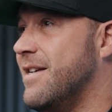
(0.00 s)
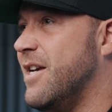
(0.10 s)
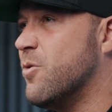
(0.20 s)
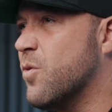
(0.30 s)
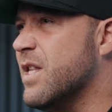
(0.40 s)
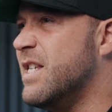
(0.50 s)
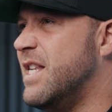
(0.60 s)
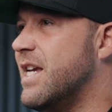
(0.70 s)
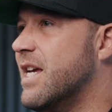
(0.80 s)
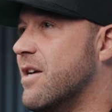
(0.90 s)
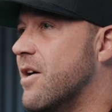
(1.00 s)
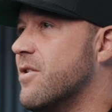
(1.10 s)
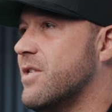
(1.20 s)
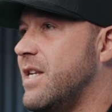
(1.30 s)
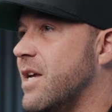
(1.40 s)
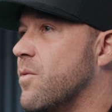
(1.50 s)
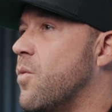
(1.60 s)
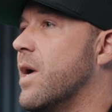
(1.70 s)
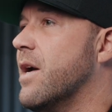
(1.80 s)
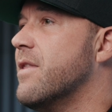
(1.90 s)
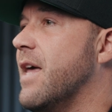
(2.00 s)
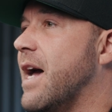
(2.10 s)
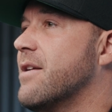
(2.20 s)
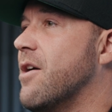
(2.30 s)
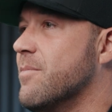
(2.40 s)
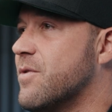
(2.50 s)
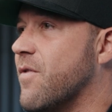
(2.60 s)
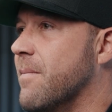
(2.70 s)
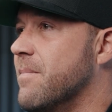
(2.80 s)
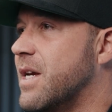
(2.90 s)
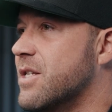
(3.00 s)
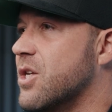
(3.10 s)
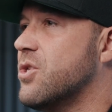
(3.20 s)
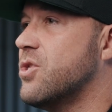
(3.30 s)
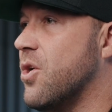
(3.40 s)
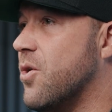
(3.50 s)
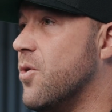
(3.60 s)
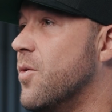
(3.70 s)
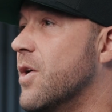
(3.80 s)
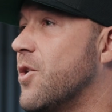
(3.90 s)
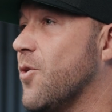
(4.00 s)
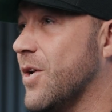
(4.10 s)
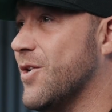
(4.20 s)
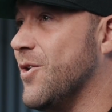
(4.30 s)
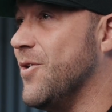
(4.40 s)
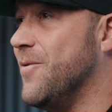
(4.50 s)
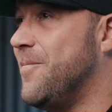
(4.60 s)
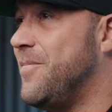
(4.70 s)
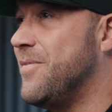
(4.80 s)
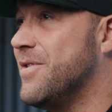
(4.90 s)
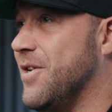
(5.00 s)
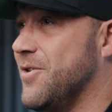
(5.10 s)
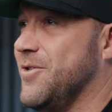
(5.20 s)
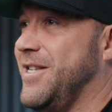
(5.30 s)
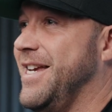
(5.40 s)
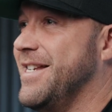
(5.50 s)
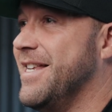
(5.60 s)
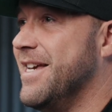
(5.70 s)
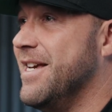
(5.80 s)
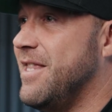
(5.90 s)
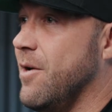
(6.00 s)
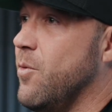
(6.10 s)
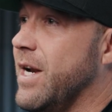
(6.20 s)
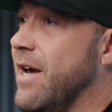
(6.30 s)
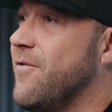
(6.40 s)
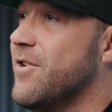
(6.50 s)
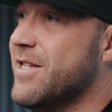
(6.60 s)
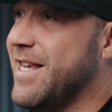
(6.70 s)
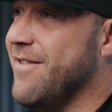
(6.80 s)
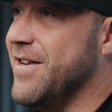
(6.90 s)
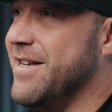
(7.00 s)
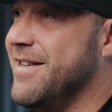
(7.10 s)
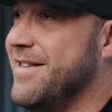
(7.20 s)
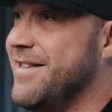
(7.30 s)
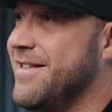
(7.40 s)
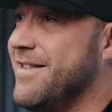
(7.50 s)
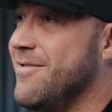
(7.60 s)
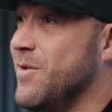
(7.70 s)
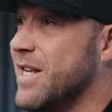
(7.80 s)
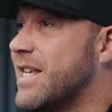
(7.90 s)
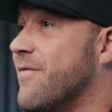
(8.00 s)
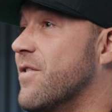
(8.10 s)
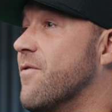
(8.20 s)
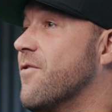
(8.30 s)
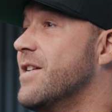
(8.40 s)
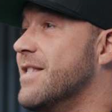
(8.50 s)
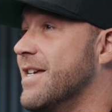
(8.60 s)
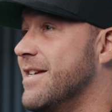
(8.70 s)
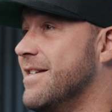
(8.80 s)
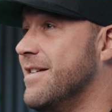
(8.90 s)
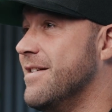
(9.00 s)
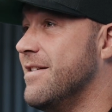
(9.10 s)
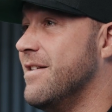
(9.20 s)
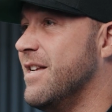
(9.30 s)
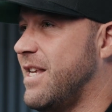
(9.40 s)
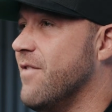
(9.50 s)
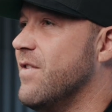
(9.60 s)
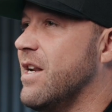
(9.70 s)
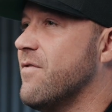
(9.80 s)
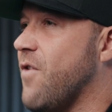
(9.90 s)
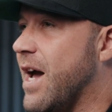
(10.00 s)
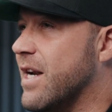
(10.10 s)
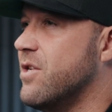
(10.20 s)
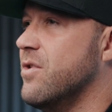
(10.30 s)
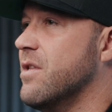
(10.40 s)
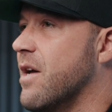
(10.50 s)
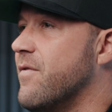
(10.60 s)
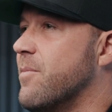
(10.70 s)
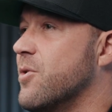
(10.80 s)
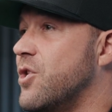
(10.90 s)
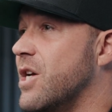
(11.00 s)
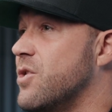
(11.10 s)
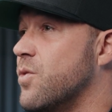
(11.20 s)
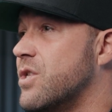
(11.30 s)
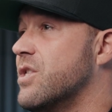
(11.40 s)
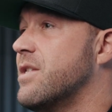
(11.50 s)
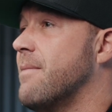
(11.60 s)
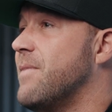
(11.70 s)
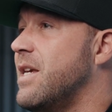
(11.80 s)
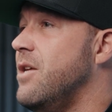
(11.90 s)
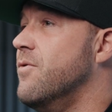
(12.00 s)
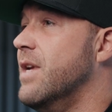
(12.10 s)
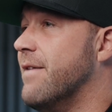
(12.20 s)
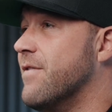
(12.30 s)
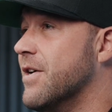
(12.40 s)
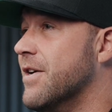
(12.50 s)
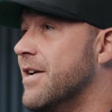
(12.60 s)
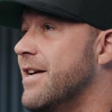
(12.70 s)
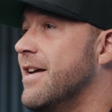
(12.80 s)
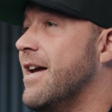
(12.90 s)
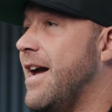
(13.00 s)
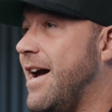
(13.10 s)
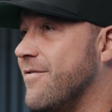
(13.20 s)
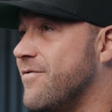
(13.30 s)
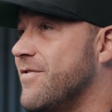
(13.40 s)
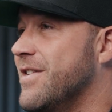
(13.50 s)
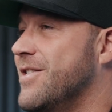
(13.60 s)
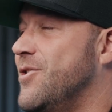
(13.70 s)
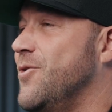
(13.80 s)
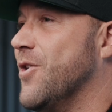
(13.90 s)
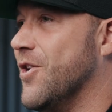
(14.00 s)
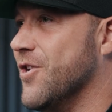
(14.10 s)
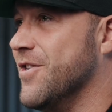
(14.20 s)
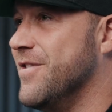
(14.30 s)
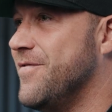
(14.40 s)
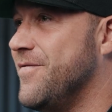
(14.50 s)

and really dig in to understand where that comes from, because it's so critical to understand that when effort is given, when it's given freely, it's given out of gratitude and love and appreciation, which is something you never have to earn.